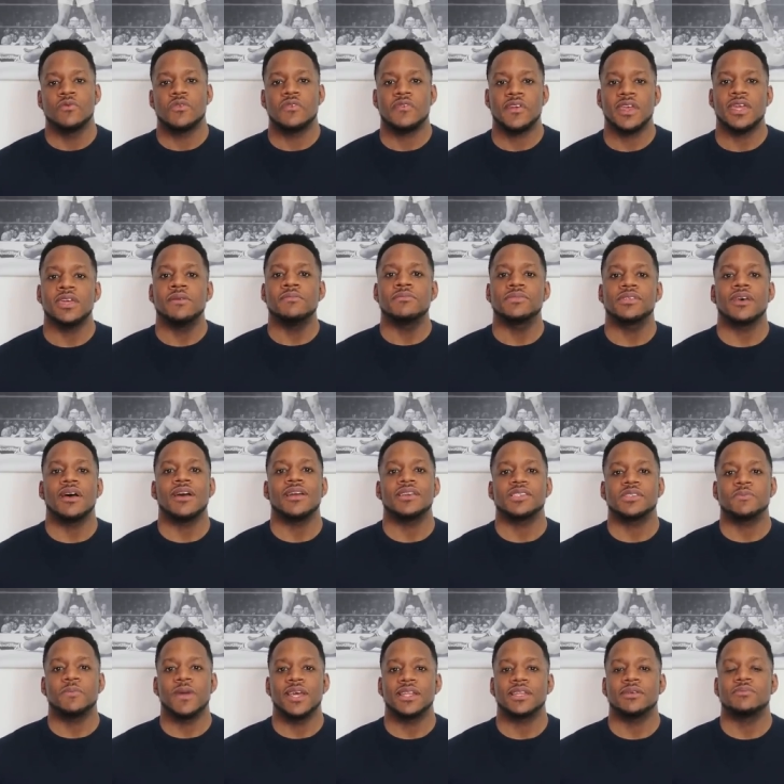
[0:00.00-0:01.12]
With HIMS, I
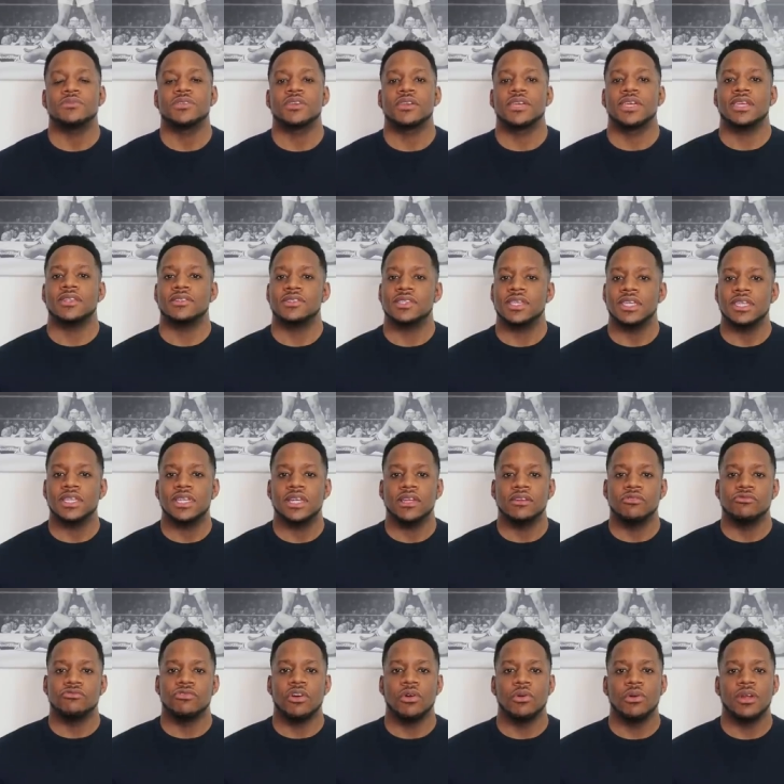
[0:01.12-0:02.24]
expect them to continually
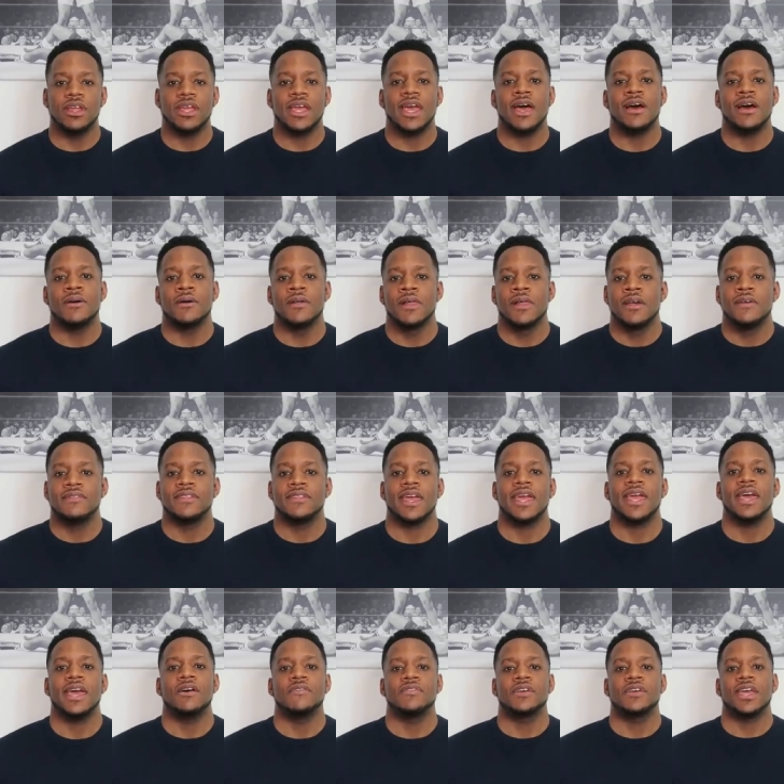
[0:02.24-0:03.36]
rolling out their
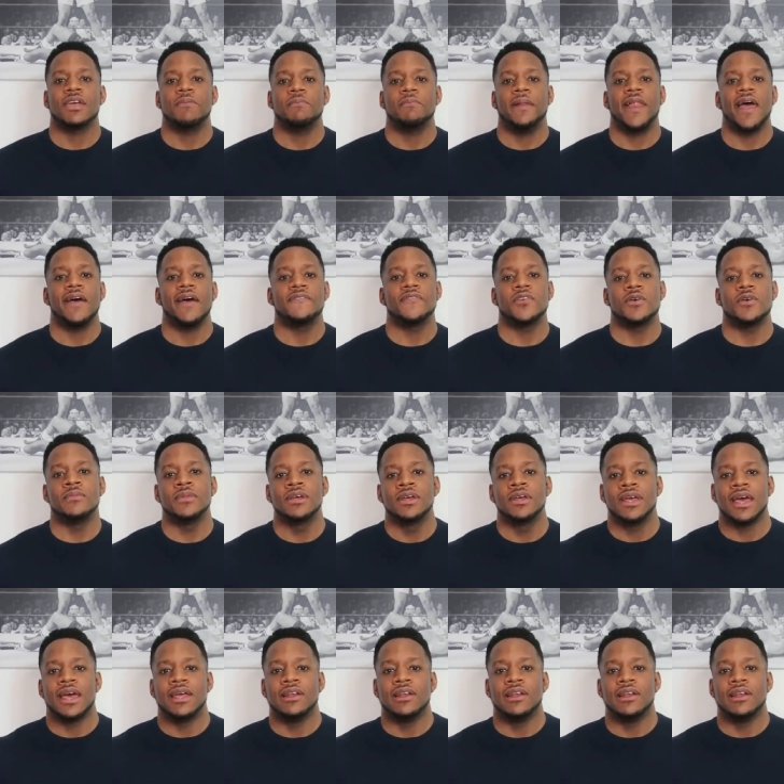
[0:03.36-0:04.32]
healthcare platform